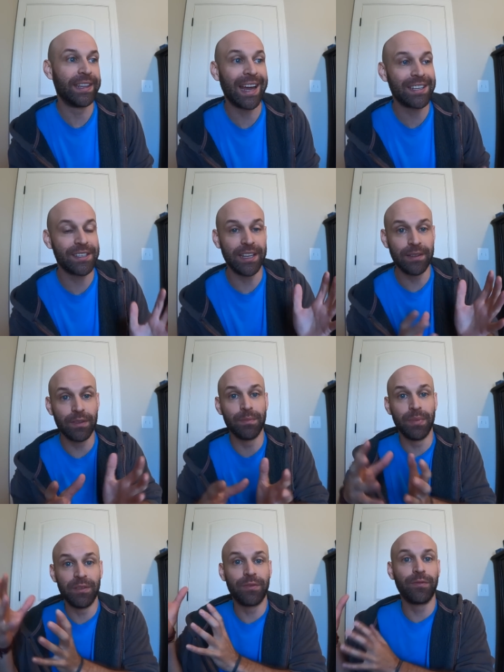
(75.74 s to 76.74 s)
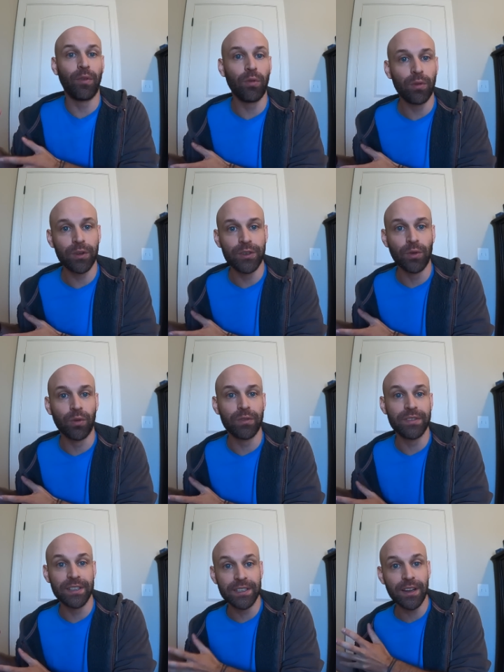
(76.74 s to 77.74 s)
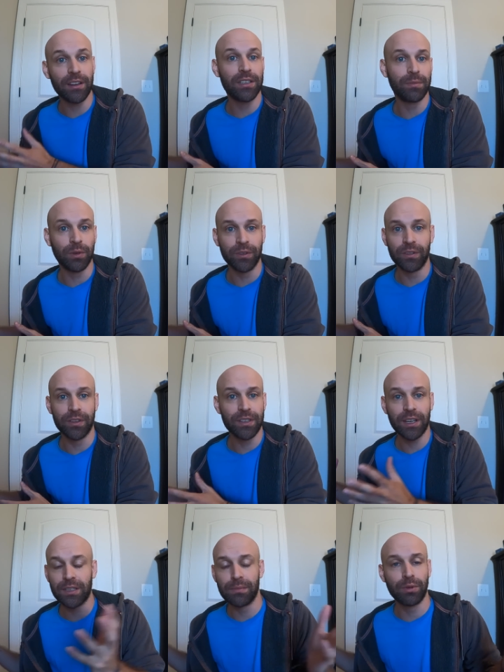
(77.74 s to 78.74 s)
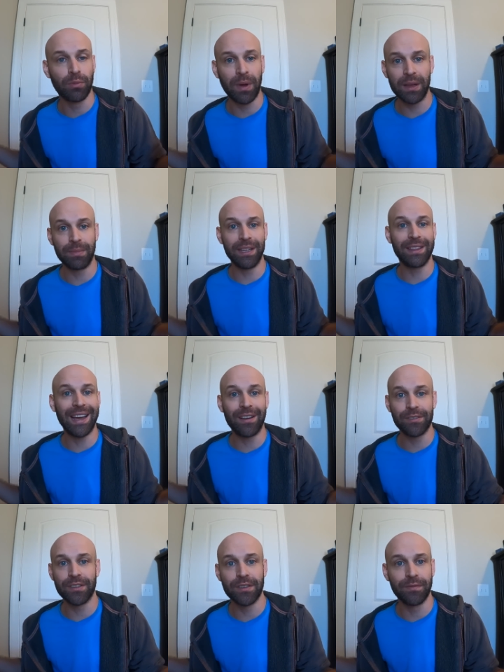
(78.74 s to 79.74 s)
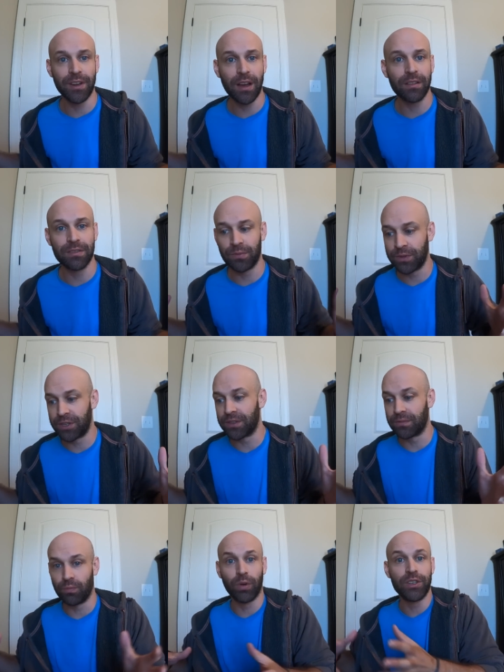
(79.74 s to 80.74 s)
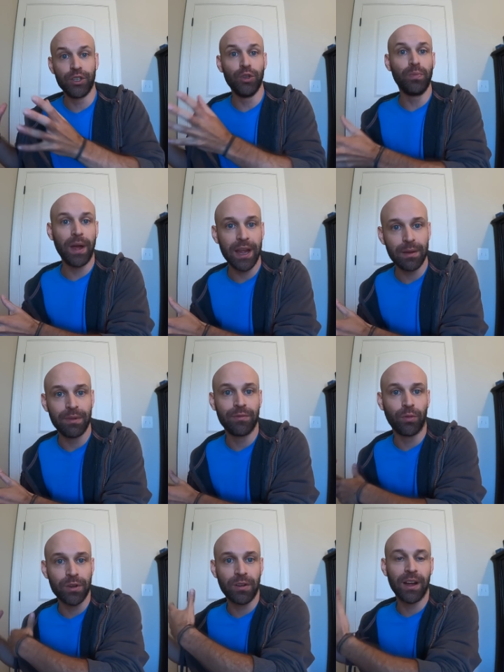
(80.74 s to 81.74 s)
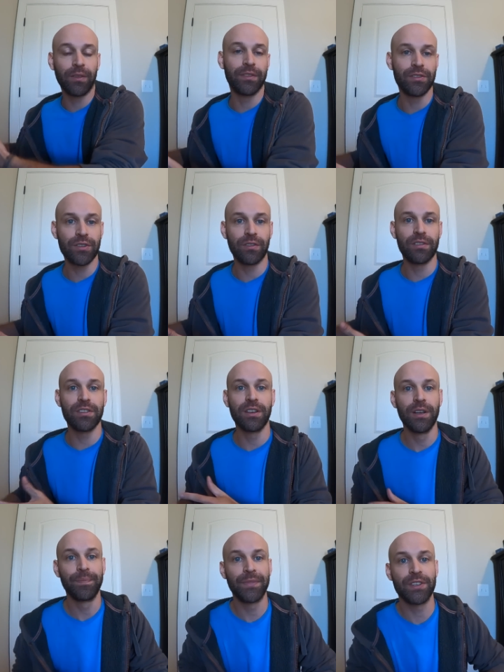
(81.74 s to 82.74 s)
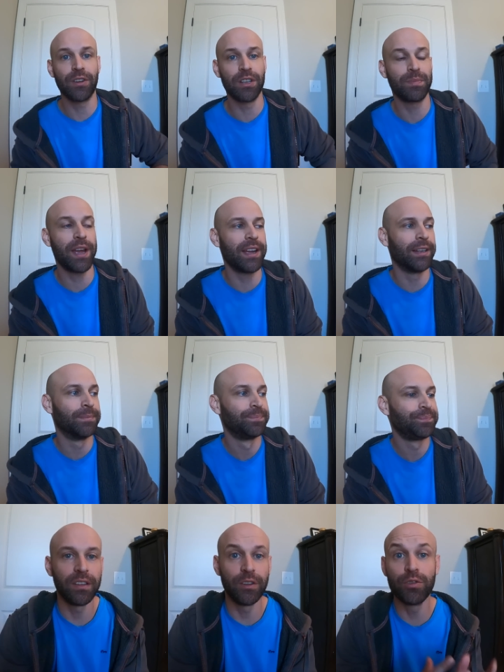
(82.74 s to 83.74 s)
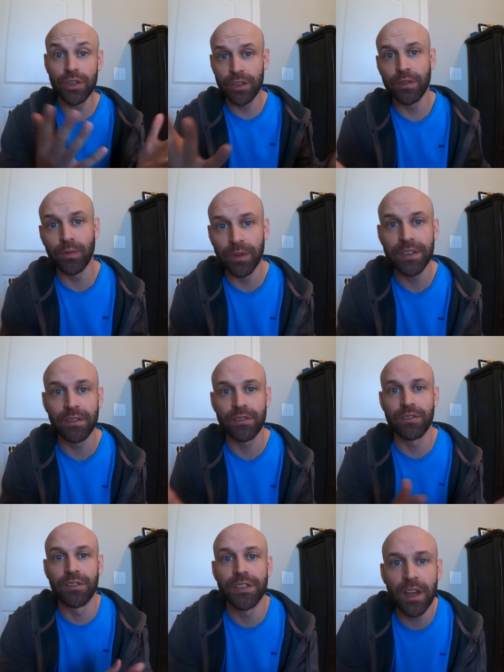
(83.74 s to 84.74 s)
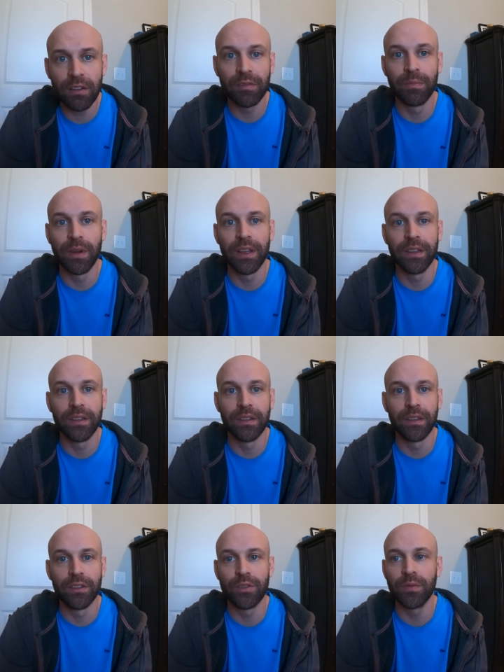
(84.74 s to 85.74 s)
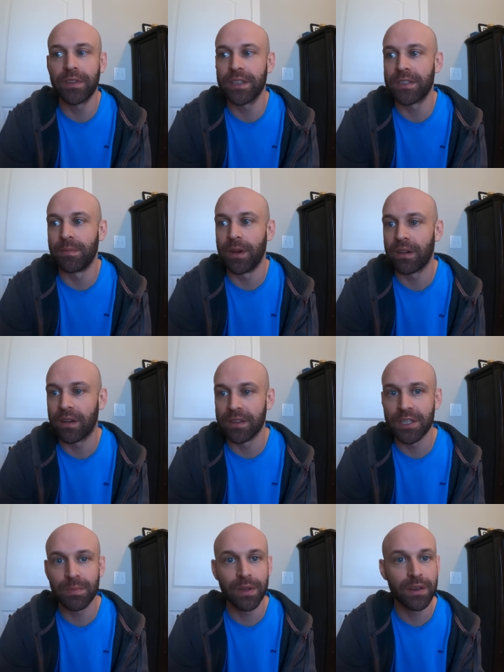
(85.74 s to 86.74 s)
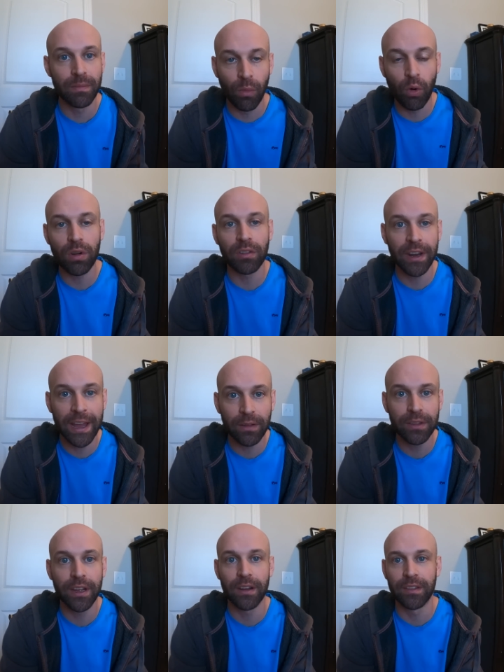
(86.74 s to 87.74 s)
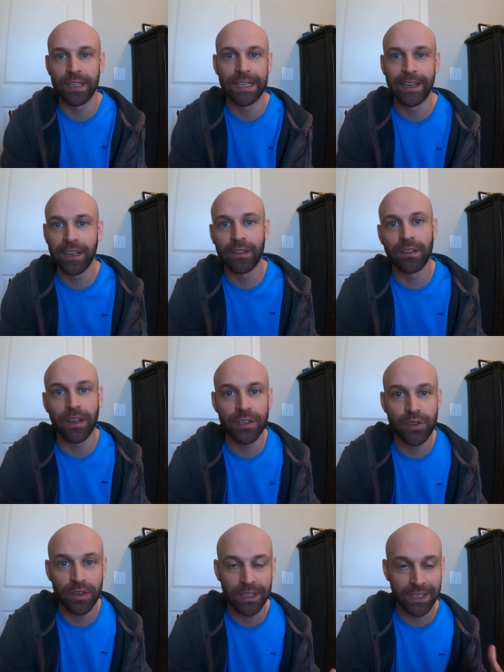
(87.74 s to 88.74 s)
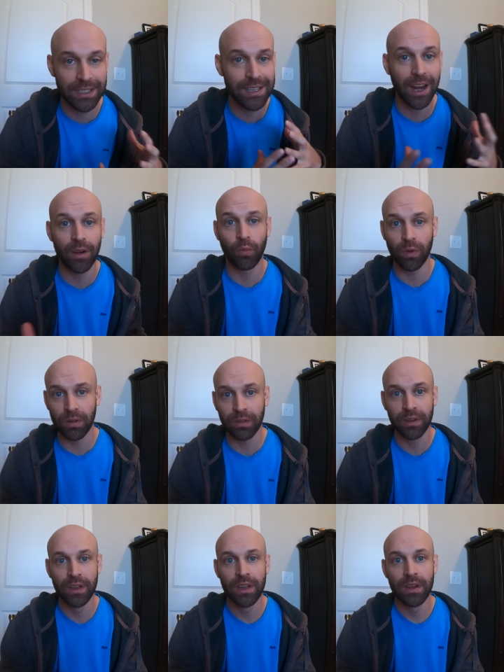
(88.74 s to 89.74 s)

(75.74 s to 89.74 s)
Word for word: And that's even before your deductible. Your deductible might be thousands of dollars, which is what you pay before your health insurance starts paying. You should do the research yourself, but the truth is Americans spend more on healthcare than any other country in the entire world